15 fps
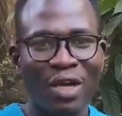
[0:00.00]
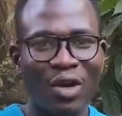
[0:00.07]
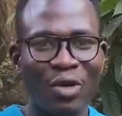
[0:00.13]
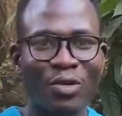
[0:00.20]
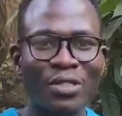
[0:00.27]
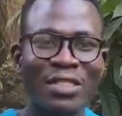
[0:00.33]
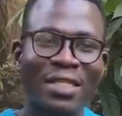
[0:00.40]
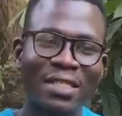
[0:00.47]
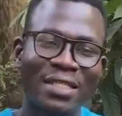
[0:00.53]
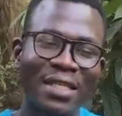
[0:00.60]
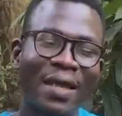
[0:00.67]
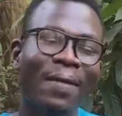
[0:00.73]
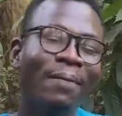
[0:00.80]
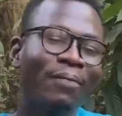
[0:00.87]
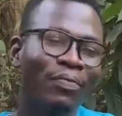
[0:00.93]
cause the
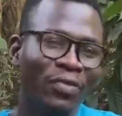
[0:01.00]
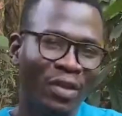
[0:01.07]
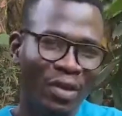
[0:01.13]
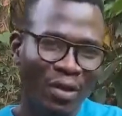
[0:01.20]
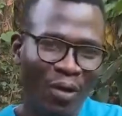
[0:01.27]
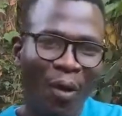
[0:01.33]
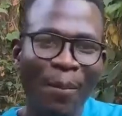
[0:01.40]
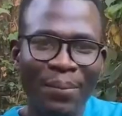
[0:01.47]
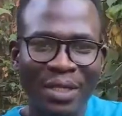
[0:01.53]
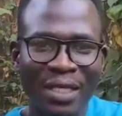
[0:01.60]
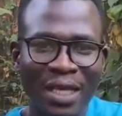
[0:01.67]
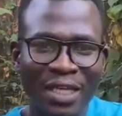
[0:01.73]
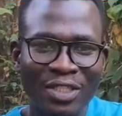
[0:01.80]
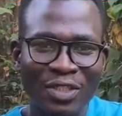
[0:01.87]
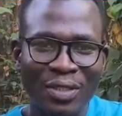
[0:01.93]
same
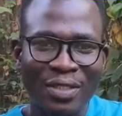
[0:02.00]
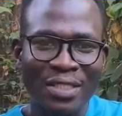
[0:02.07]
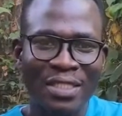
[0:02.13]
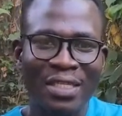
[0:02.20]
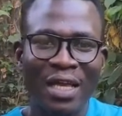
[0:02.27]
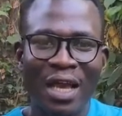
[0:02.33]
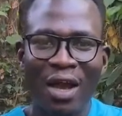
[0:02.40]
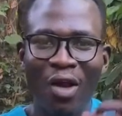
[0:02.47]
complications.